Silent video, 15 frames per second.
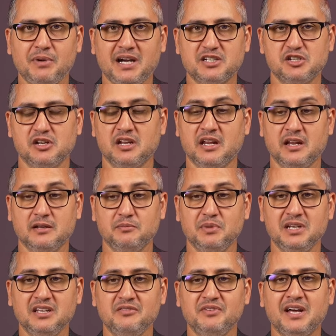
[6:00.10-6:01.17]
passion. And I
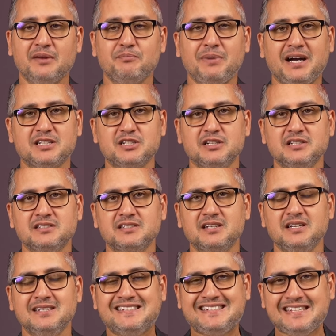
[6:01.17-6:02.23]
believe that passion is
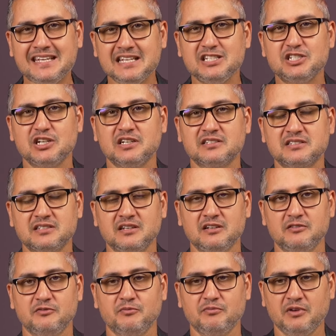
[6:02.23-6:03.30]
contagious
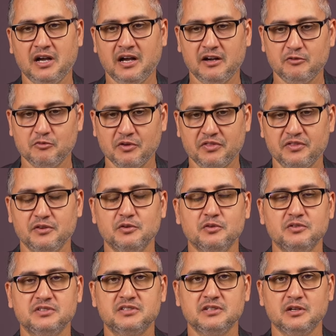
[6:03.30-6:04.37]
with
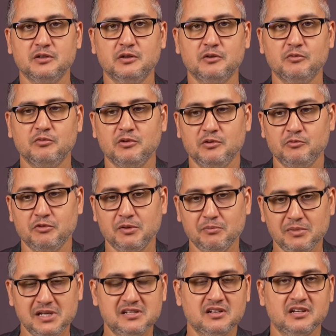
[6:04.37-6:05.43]
those, you know, we
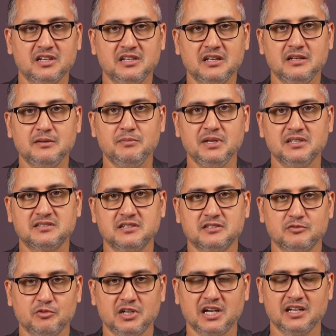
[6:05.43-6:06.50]
meet on a daily
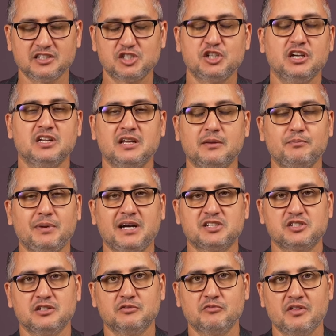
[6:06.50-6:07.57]
basis. We can share that
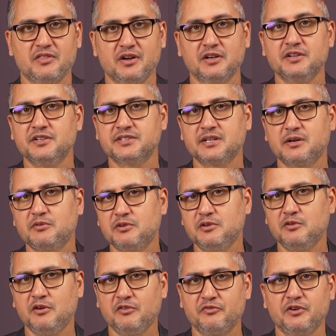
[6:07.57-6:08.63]
passion with others. I want to
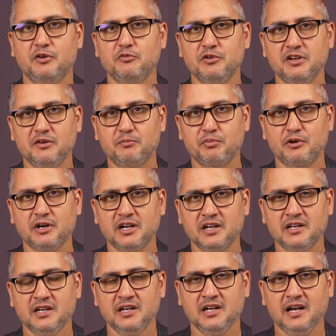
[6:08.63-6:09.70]
offer a word of prayer
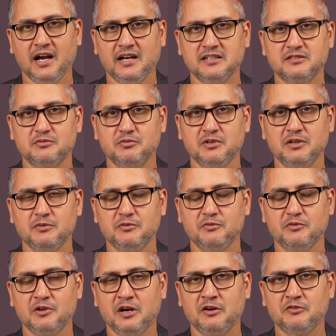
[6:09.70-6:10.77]
as we
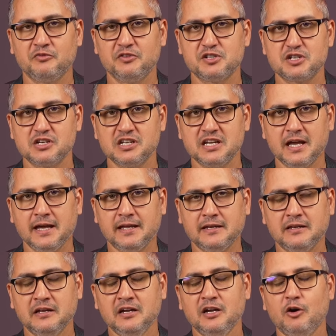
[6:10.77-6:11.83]
officially
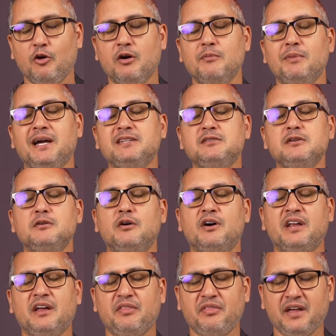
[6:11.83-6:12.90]
end. Almighty God,
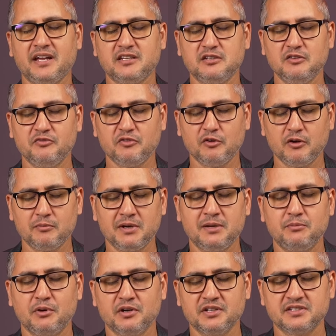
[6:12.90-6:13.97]
I thank you for all my
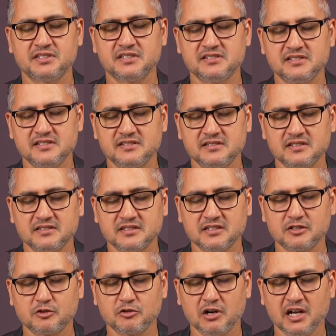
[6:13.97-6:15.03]
brothers and sisters
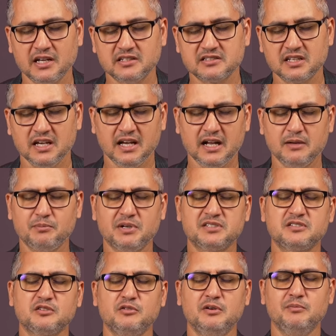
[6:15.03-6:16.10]
in Christ. Help us
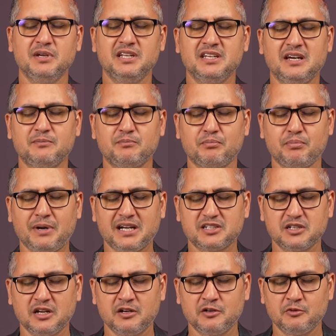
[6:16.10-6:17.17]
to remain
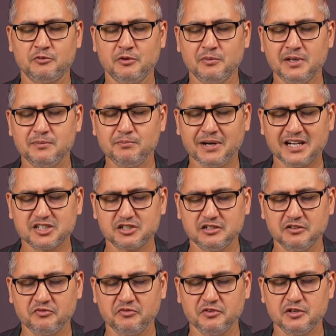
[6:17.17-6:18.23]

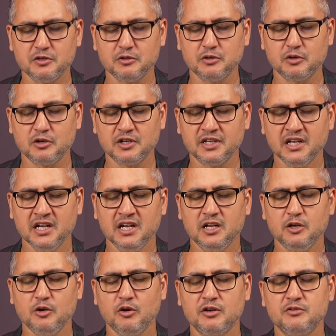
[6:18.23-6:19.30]
passionate for you, Lord.
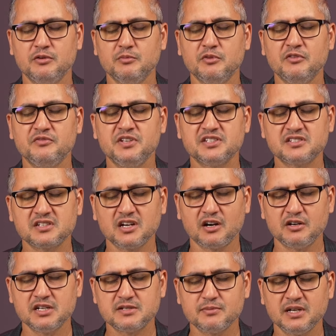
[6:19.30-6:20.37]
Lord, remove
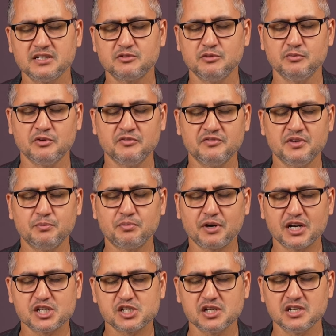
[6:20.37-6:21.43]
discouragement, remove
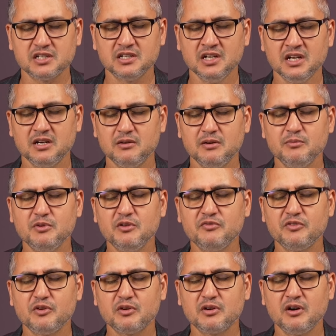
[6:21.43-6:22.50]
depression, remove,
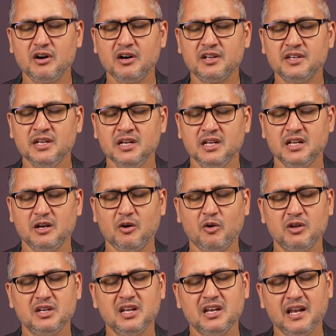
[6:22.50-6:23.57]
oh God,
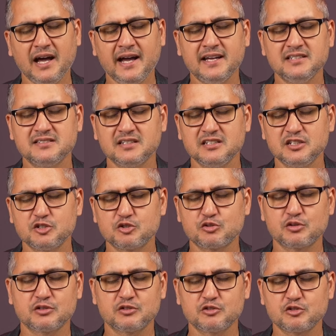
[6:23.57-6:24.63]
all the lies and the
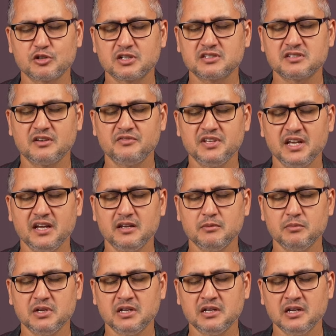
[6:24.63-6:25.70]
tricks of the
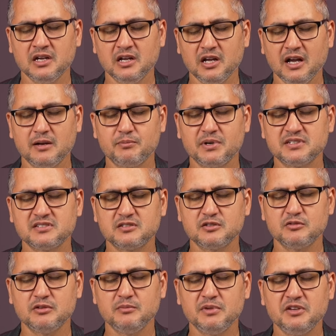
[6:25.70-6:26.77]
enemy. Help us
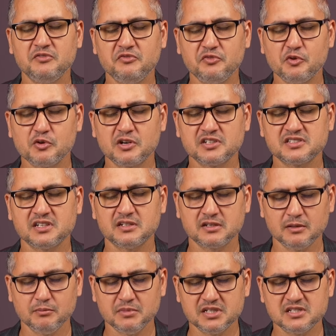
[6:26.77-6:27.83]
to remain focused and
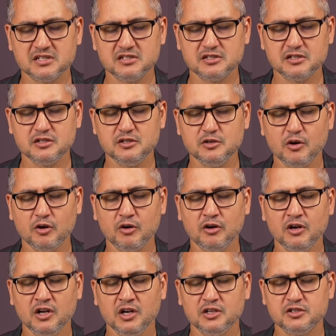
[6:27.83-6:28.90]
committed to
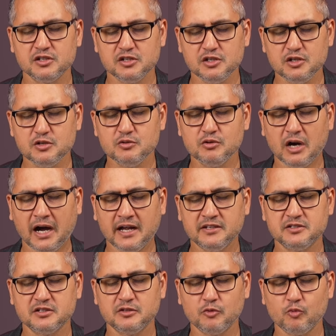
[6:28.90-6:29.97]
you
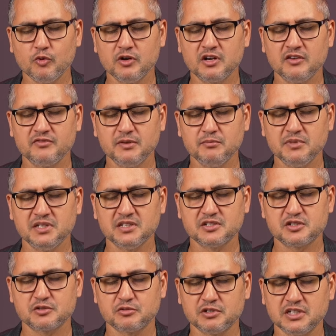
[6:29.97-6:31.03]
and to the work of the
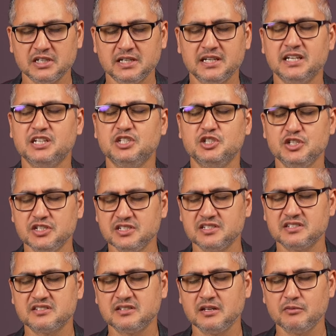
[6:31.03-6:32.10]
ministry. In
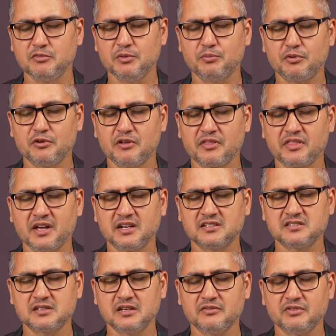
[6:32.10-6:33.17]
Jesus' name we pray
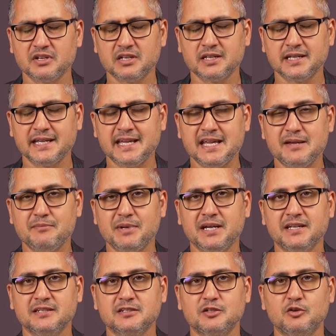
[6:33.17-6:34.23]
thanksgiving.
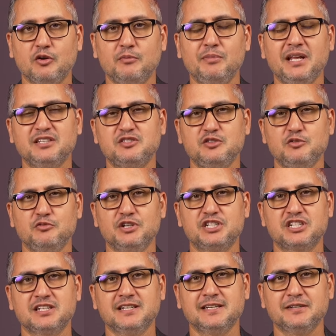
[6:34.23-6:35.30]
Amen. God bless you
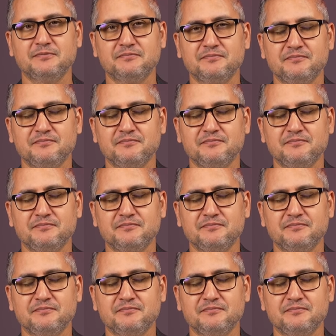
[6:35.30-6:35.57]
richly.